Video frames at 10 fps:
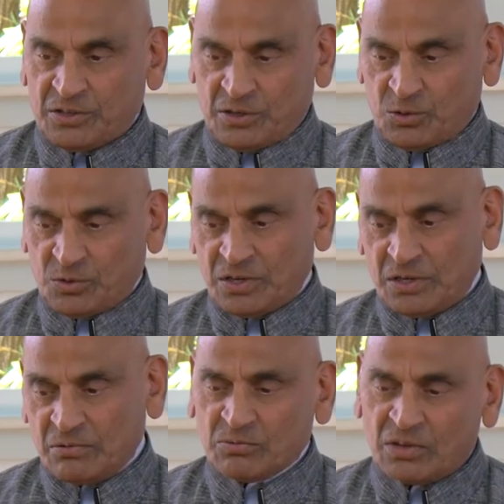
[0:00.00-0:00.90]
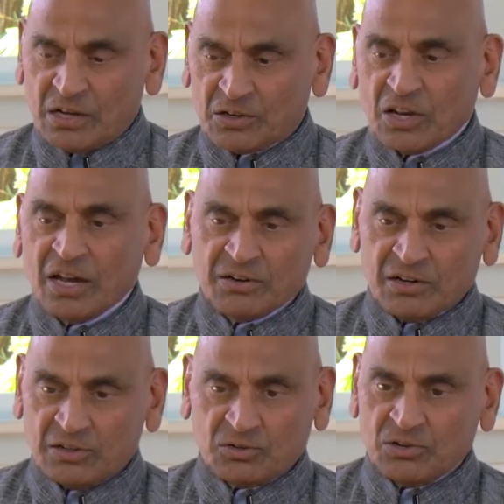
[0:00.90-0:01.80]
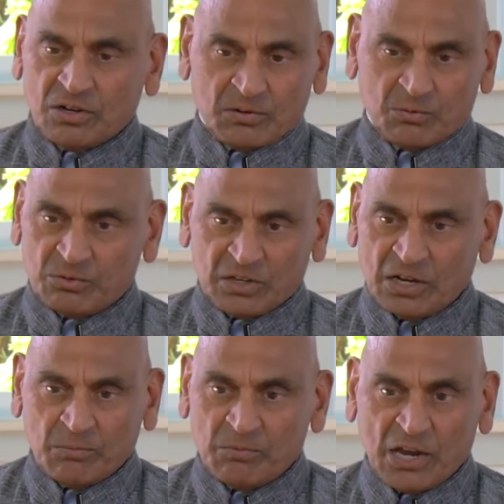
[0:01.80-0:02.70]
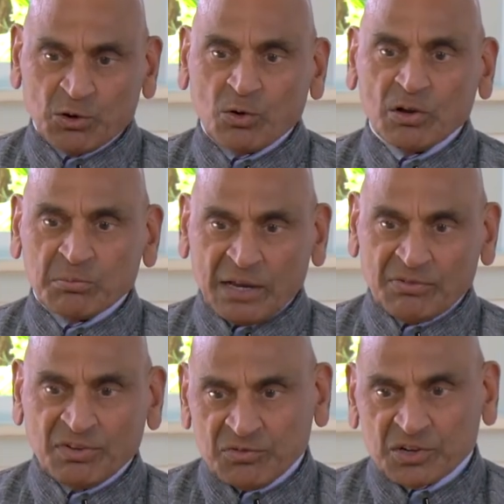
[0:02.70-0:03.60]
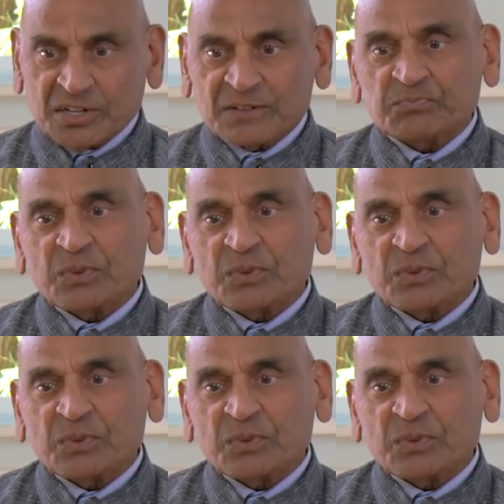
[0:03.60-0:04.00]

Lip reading: the Yogi, that title is not at all my favorite.